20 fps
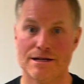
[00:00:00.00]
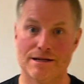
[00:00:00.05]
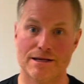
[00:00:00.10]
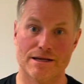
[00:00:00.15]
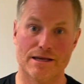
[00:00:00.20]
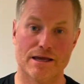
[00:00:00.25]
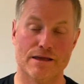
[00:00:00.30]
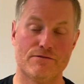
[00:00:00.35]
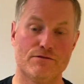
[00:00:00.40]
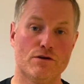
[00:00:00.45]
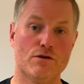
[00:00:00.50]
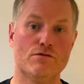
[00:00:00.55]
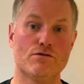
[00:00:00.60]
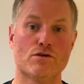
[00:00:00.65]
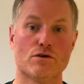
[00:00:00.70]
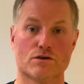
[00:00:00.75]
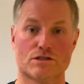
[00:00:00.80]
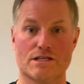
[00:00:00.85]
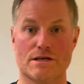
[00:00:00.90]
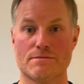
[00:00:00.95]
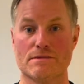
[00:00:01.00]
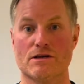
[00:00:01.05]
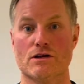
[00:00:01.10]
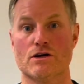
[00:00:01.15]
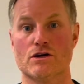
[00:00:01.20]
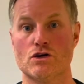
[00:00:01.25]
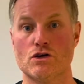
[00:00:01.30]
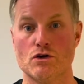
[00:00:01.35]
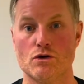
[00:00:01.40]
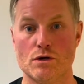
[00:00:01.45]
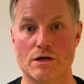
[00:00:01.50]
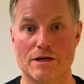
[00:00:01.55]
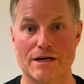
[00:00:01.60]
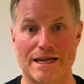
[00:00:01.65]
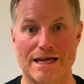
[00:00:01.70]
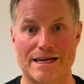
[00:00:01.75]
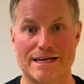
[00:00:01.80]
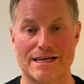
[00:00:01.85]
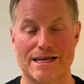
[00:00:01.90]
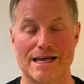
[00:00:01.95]
if you've got something like Google
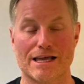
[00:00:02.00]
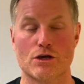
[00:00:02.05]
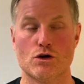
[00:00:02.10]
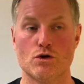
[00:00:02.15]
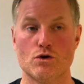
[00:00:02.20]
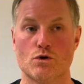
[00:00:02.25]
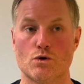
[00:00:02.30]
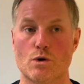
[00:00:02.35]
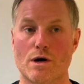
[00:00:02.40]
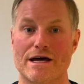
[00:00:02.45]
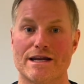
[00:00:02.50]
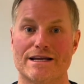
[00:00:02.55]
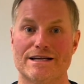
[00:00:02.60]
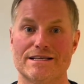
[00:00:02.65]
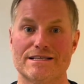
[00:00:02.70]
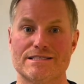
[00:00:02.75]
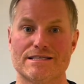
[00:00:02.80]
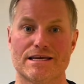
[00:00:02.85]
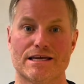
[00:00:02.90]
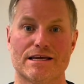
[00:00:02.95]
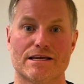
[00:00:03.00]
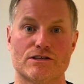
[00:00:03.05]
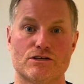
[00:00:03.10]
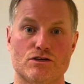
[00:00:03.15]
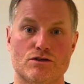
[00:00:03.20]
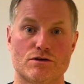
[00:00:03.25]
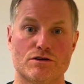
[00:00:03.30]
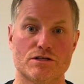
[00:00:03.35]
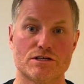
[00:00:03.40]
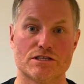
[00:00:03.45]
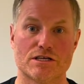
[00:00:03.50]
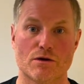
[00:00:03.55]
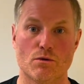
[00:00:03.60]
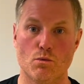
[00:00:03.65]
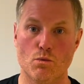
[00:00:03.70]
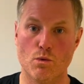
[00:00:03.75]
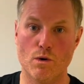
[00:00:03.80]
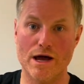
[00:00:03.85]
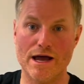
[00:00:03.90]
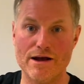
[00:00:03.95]
Analytics, you can see
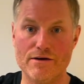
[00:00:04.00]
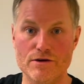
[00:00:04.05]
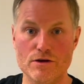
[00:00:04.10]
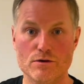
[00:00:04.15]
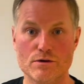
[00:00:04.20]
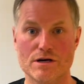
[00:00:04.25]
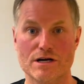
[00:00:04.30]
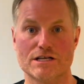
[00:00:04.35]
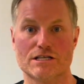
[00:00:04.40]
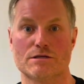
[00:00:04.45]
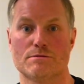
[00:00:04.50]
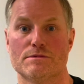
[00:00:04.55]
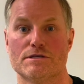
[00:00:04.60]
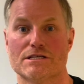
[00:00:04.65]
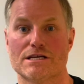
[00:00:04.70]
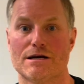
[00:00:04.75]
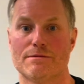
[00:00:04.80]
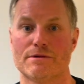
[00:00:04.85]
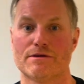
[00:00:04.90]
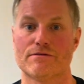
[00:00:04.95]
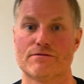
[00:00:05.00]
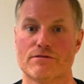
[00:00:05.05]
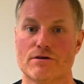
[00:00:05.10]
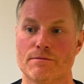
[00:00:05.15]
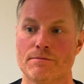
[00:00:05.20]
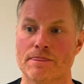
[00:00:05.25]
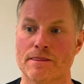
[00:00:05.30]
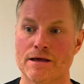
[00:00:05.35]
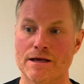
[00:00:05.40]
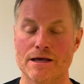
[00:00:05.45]
where are your customers coming from,